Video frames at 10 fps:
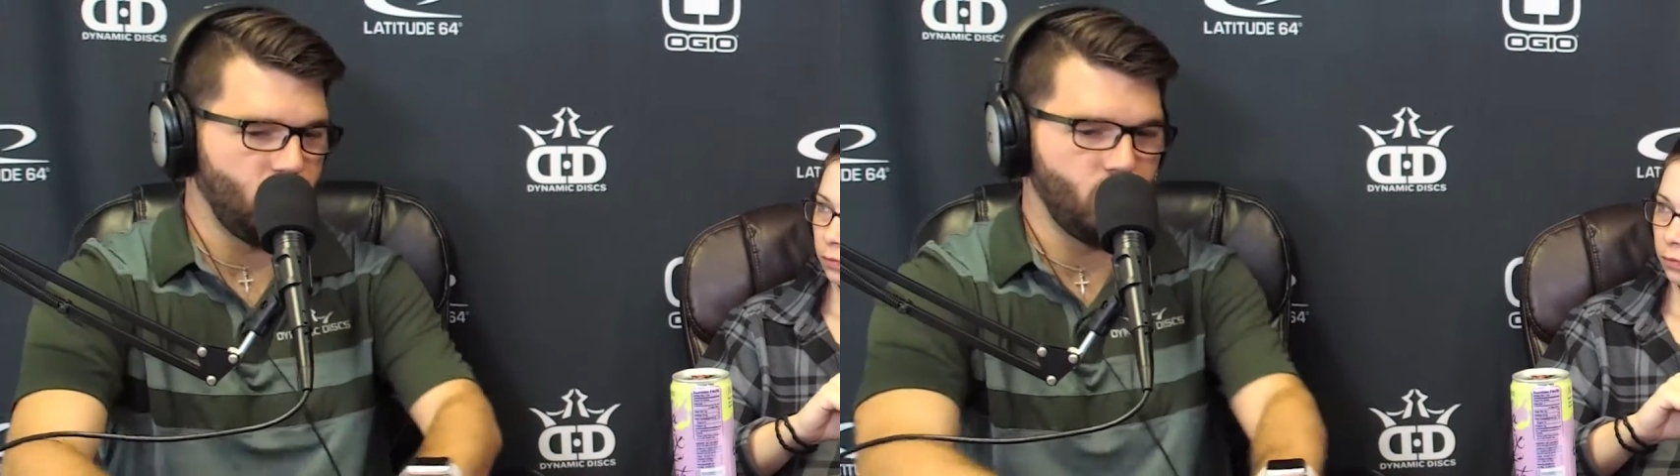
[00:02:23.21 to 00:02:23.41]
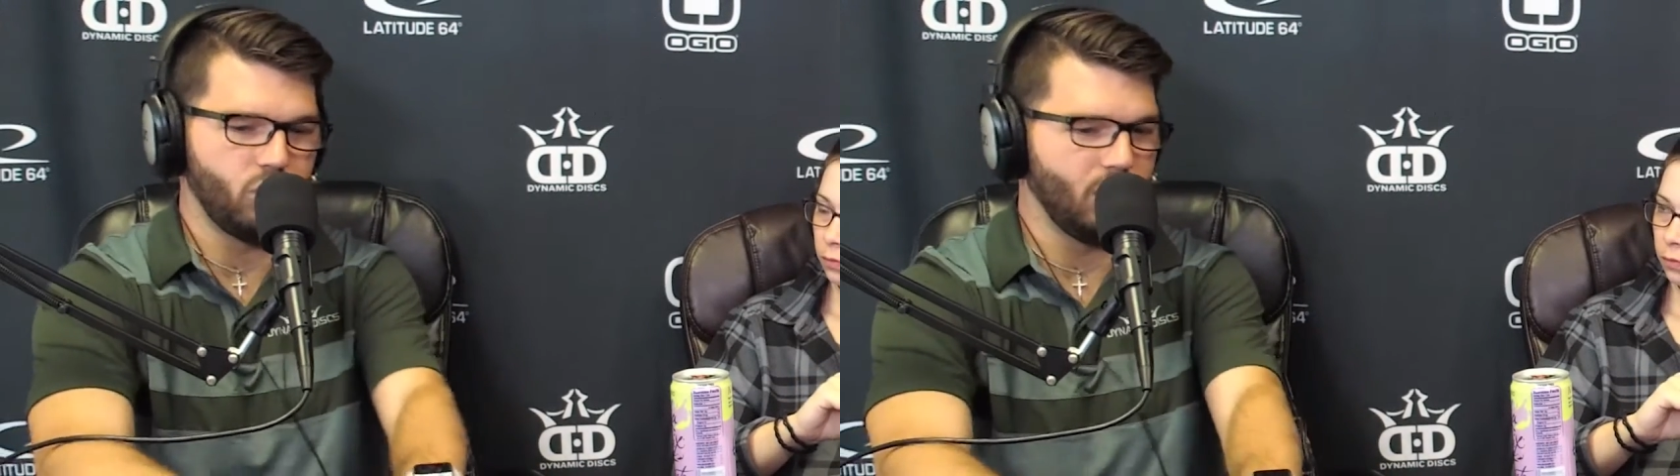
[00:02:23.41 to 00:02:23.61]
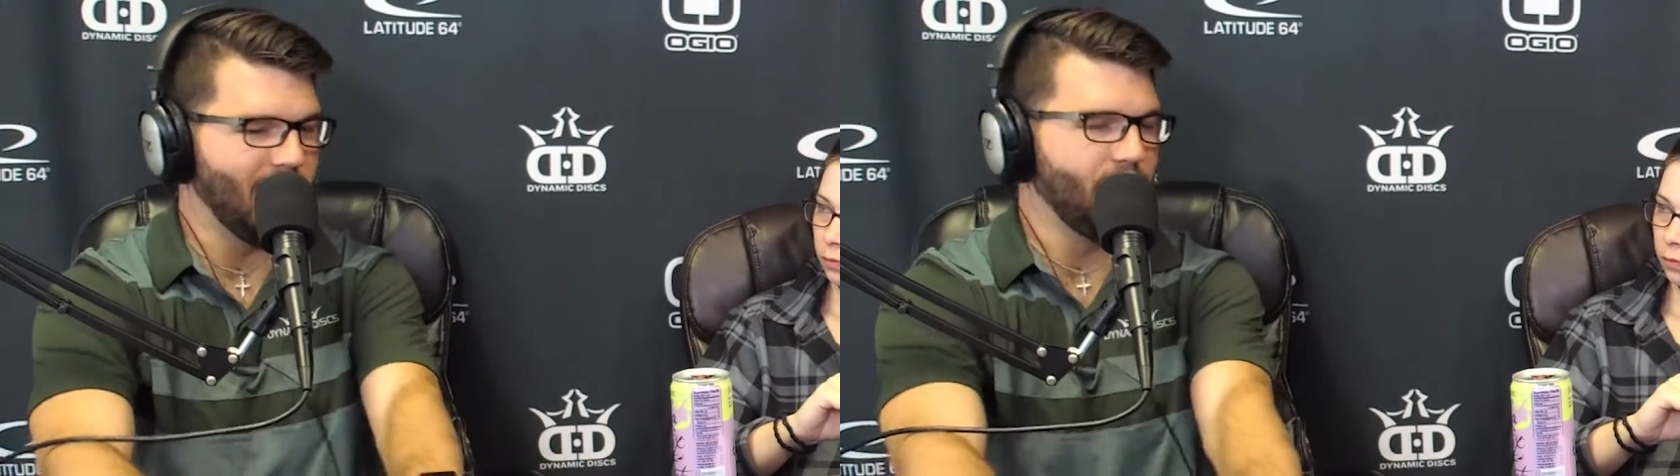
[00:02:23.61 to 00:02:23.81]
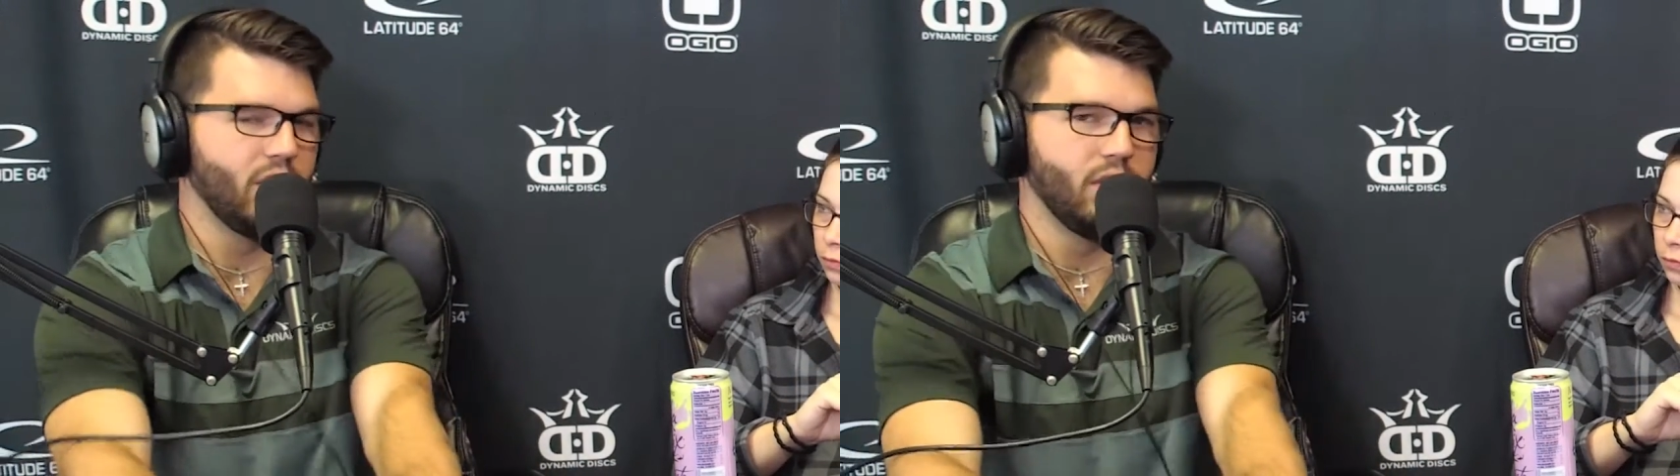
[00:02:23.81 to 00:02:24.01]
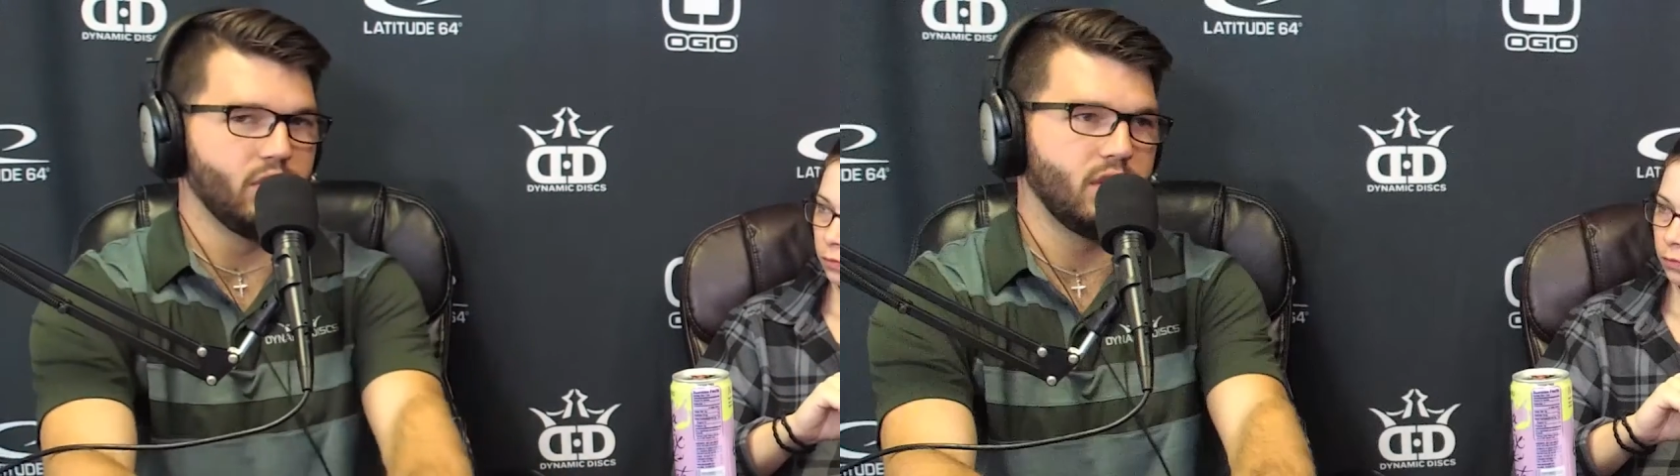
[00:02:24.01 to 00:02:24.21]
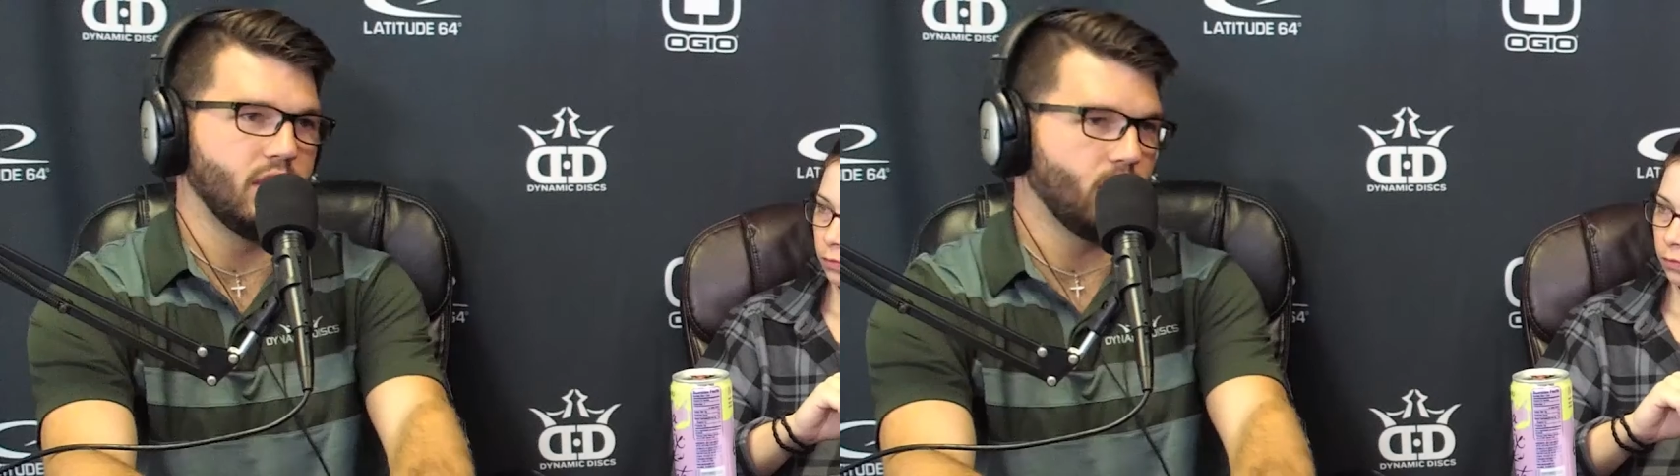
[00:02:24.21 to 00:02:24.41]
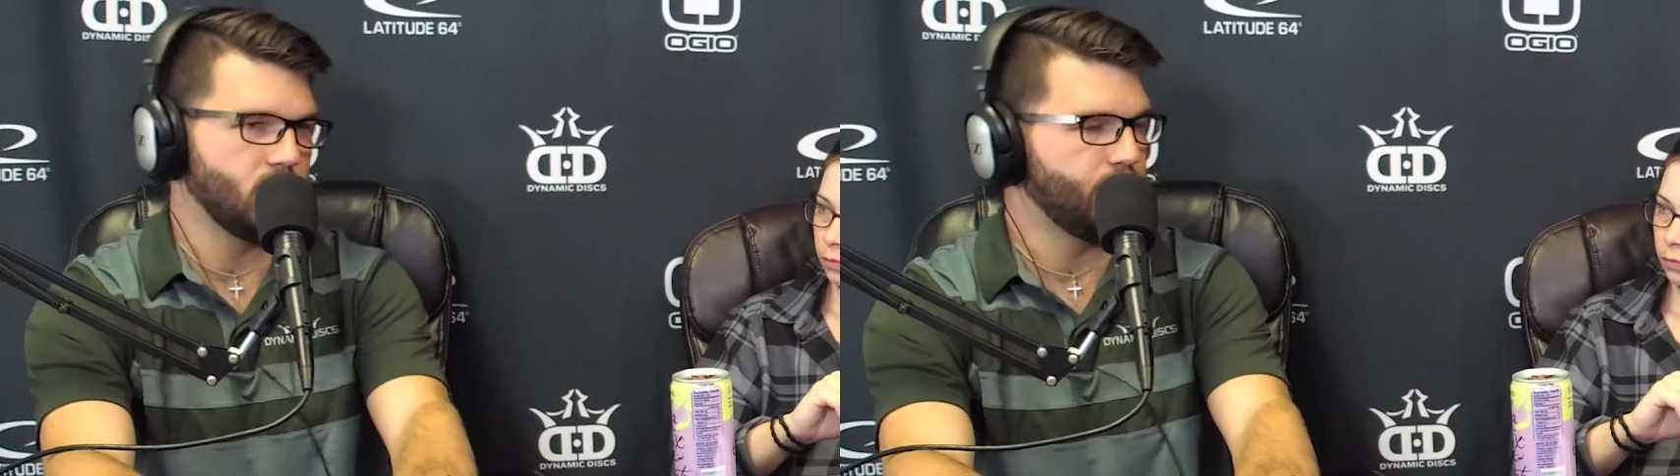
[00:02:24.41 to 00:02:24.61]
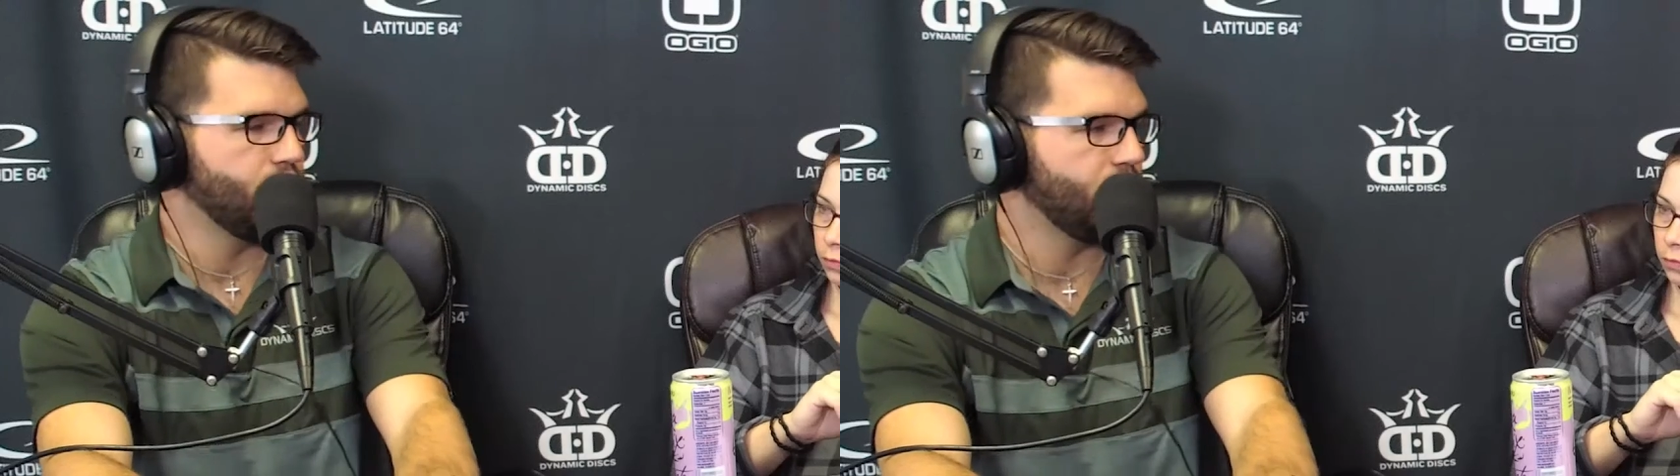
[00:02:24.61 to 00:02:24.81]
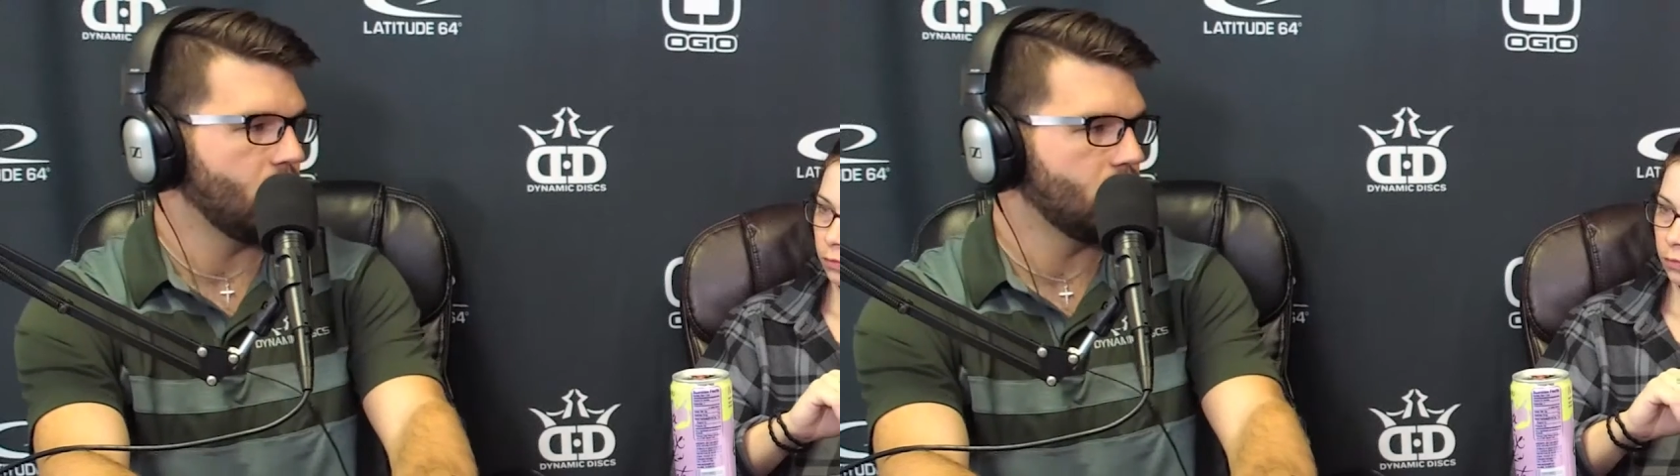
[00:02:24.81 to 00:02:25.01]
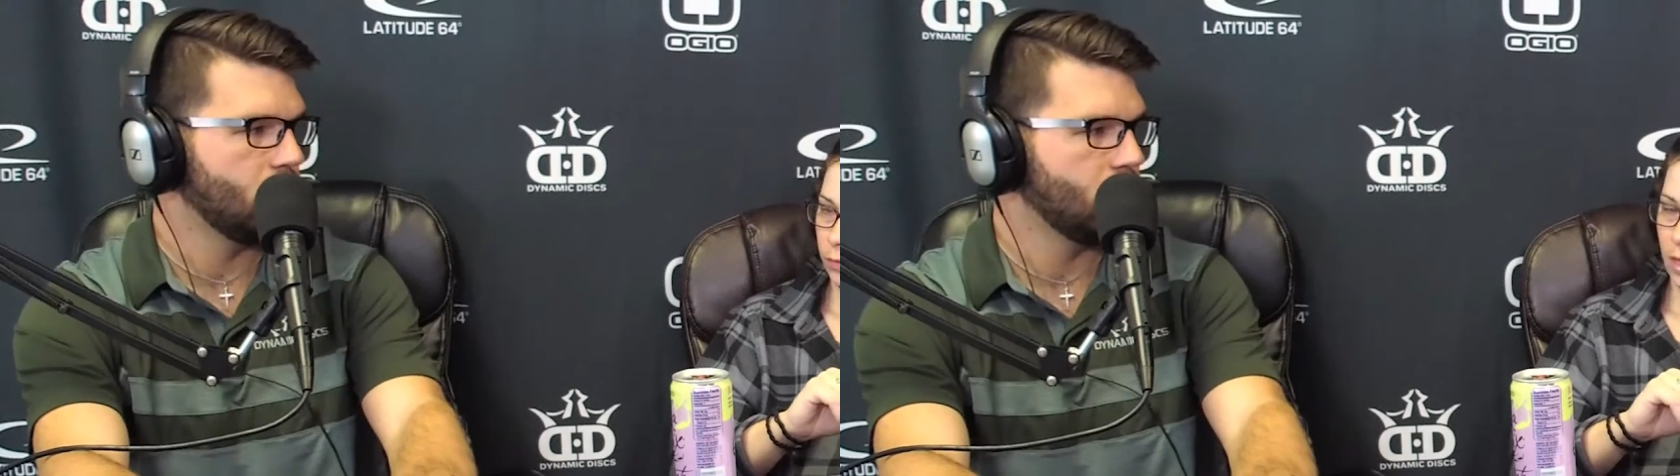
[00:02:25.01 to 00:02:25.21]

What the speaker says: You could never ever say that was a foot fault.